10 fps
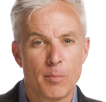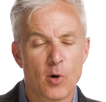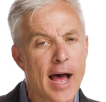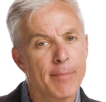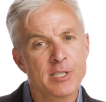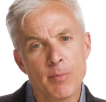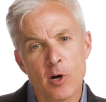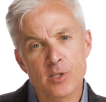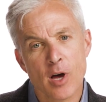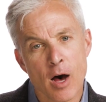Perhaps the
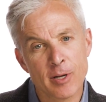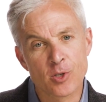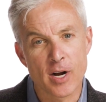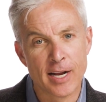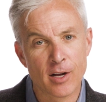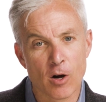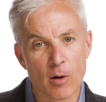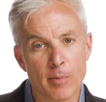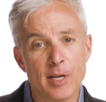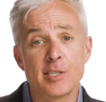most common trading
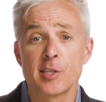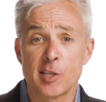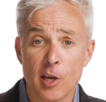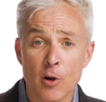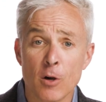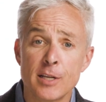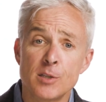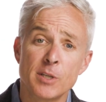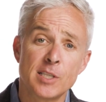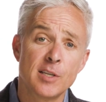curb is a
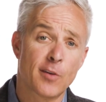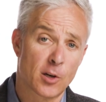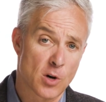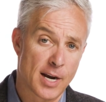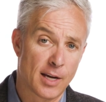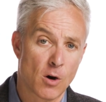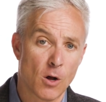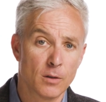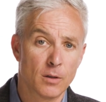security-specific trading halt,